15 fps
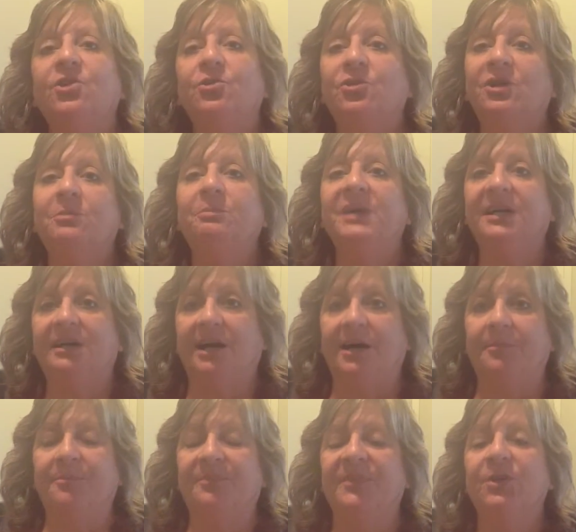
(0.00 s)
you could
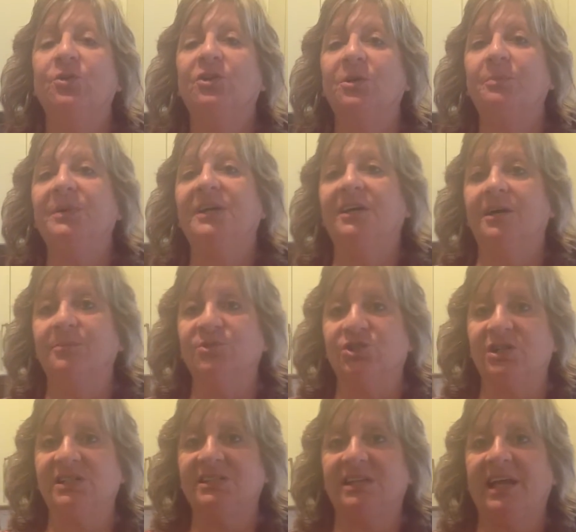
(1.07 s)
become
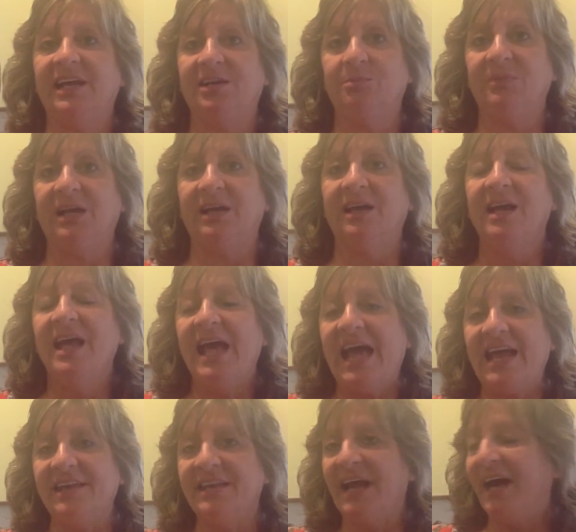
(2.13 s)
just like me,
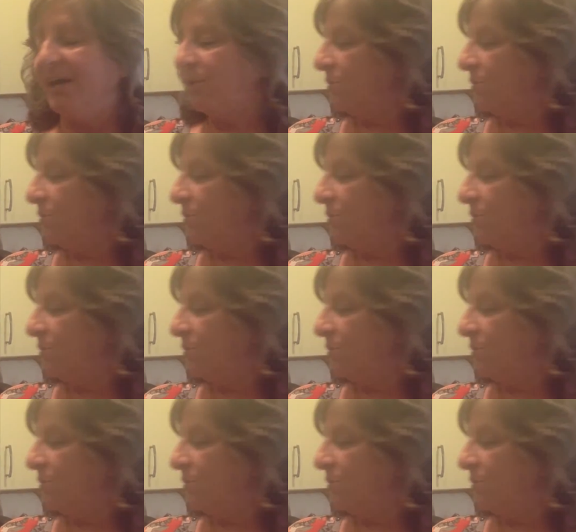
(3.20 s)
and not